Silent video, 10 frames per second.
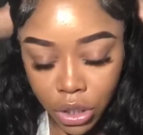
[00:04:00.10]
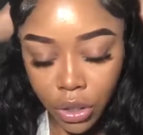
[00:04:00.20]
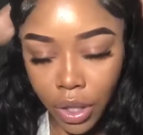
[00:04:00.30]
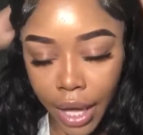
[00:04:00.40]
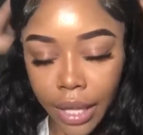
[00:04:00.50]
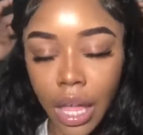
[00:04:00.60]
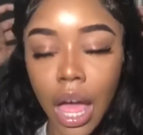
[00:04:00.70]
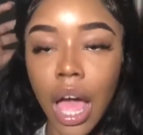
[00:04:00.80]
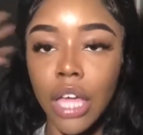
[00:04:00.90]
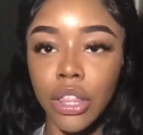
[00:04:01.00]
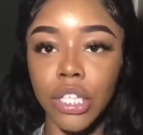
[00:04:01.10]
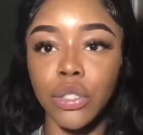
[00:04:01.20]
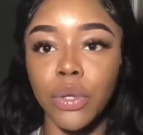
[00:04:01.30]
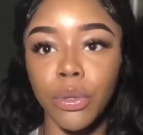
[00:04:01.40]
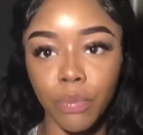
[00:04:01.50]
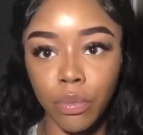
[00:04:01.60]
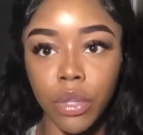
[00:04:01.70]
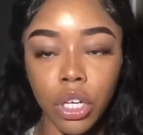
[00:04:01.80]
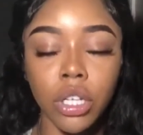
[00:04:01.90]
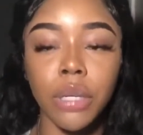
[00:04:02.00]
like that you can
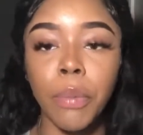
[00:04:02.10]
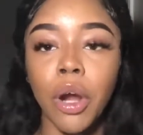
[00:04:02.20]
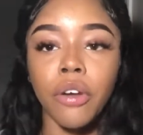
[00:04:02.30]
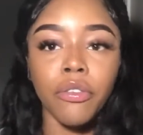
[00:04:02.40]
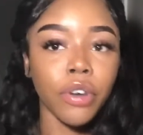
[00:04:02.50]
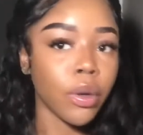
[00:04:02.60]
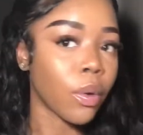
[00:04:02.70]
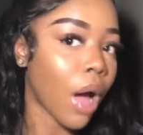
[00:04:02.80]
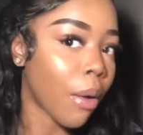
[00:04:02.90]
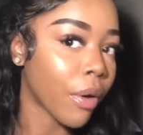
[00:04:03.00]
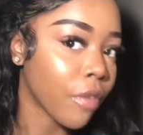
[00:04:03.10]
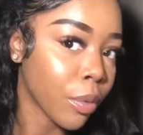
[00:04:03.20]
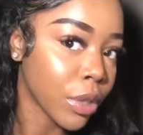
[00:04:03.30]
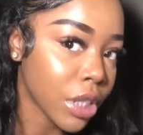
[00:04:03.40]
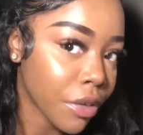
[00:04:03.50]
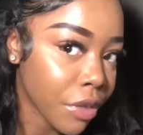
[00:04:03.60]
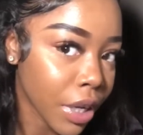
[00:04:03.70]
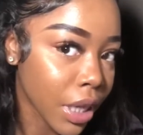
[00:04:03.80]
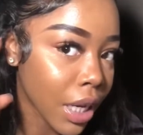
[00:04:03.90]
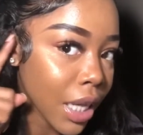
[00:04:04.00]
literally part a frontal however, whichever. And
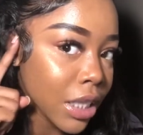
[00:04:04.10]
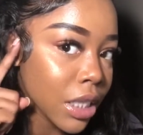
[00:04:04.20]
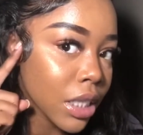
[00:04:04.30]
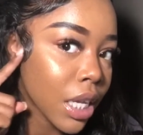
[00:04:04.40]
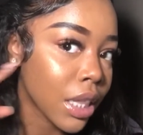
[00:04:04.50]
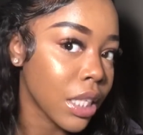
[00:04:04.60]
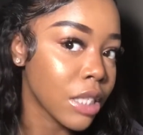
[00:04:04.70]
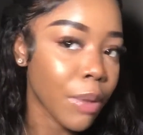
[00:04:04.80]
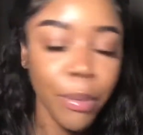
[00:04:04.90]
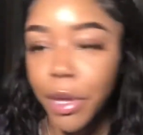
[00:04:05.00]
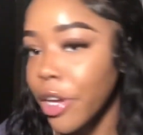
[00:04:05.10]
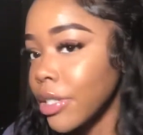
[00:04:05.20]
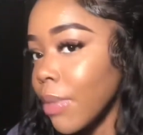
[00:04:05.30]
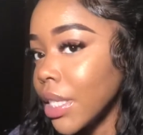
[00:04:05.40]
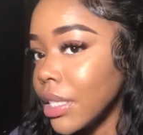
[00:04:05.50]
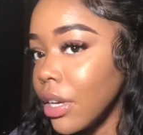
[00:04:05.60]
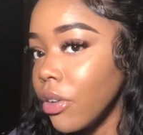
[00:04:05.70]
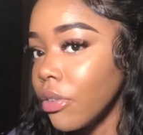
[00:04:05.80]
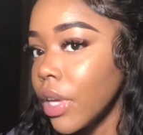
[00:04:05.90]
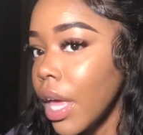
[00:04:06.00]
then I just cut these baby hairs myself.
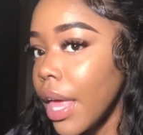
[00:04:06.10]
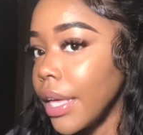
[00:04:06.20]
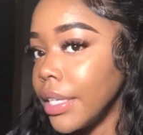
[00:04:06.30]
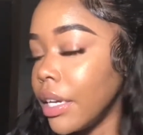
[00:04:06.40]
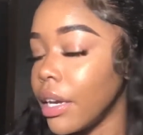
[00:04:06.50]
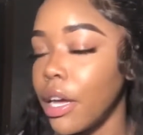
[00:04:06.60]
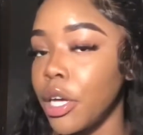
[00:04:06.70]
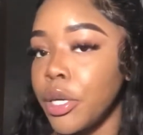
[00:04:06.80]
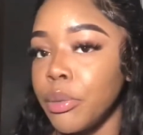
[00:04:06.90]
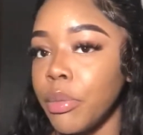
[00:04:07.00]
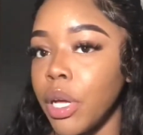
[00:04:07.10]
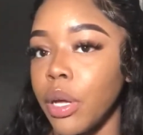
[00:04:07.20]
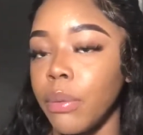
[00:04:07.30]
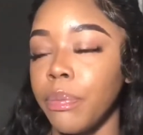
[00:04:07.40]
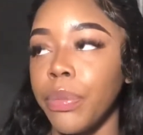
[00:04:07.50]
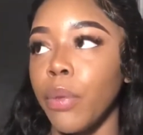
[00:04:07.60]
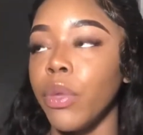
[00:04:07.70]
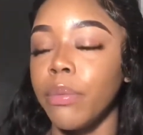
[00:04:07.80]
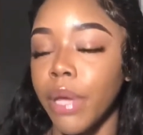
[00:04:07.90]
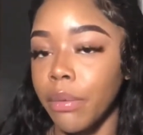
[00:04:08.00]
It didn't come
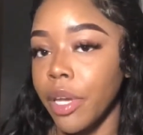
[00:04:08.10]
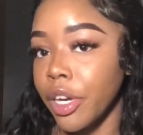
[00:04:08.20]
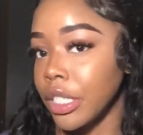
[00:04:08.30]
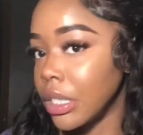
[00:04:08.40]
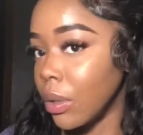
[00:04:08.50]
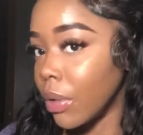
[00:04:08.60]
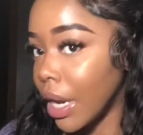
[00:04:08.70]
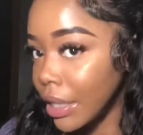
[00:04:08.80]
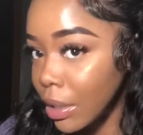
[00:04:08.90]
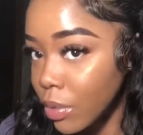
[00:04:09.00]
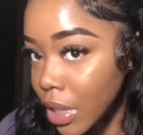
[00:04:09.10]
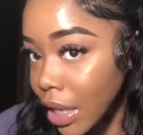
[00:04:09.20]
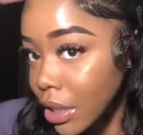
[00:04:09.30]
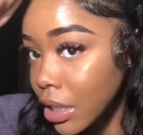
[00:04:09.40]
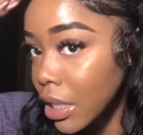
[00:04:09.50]
with baby hairs, so what I did was I just